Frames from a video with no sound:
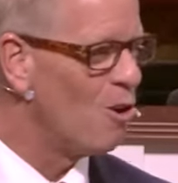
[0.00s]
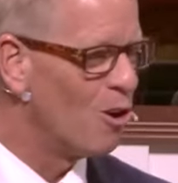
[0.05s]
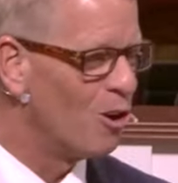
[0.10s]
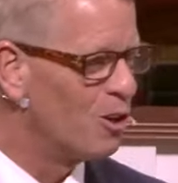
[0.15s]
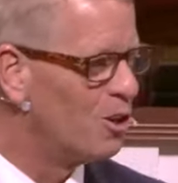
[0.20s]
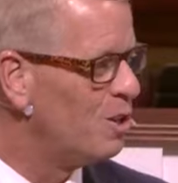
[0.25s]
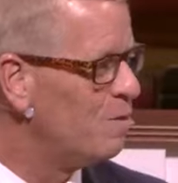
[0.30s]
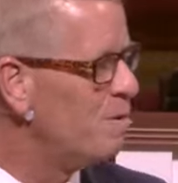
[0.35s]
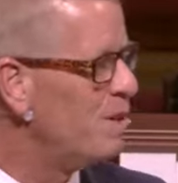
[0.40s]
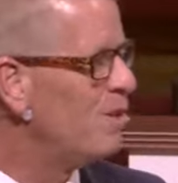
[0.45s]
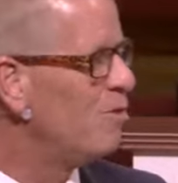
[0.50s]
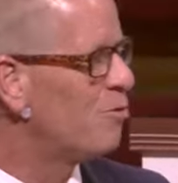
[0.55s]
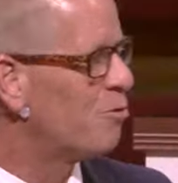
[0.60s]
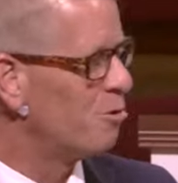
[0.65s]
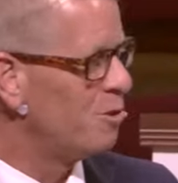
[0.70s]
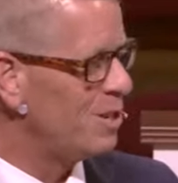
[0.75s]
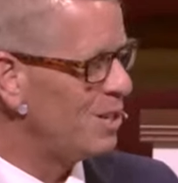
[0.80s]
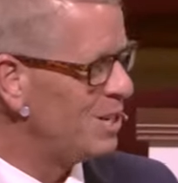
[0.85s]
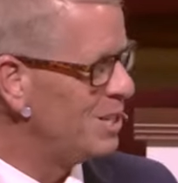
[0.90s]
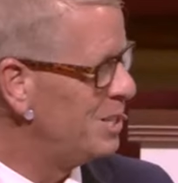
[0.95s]
argument
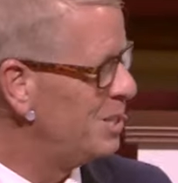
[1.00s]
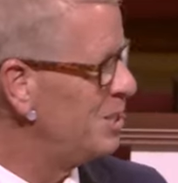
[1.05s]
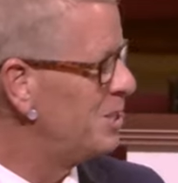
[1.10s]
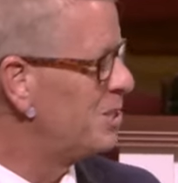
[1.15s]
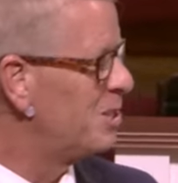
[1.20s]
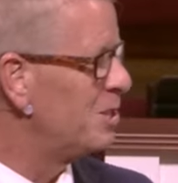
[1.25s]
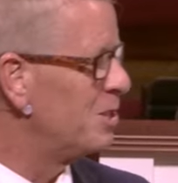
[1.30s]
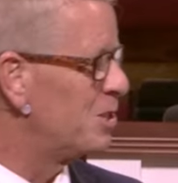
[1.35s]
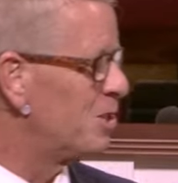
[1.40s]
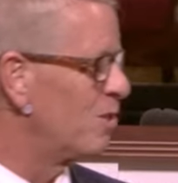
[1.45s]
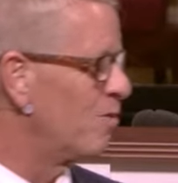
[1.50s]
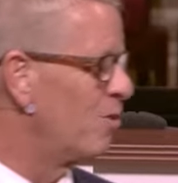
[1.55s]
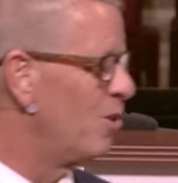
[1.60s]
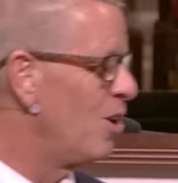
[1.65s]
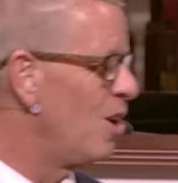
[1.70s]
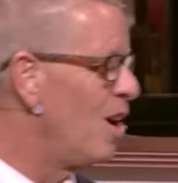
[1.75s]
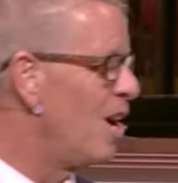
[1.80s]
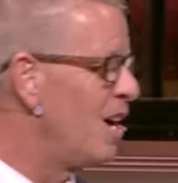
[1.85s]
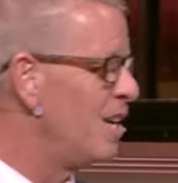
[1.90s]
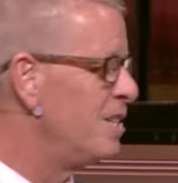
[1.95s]
for the existence of
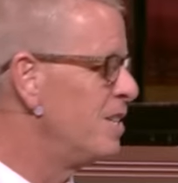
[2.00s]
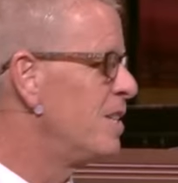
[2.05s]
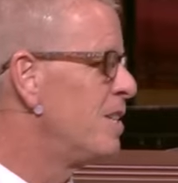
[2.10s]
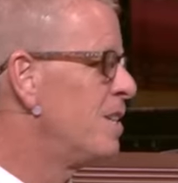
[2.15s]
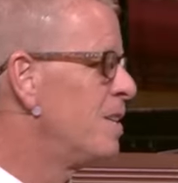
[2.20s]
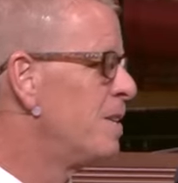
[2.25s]
God.